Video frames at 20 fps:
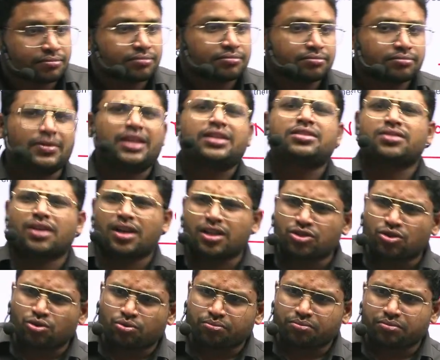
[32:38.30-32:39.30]
Let's
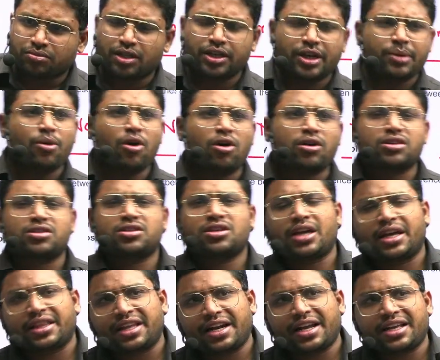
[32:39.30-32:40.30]
assume the democracy
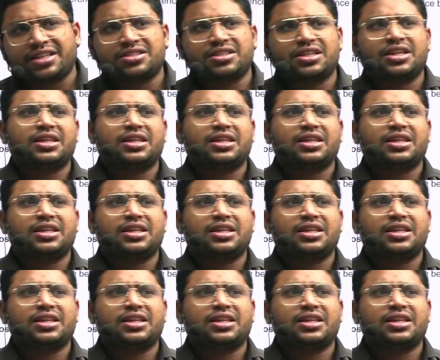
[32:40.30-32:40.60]
that I see,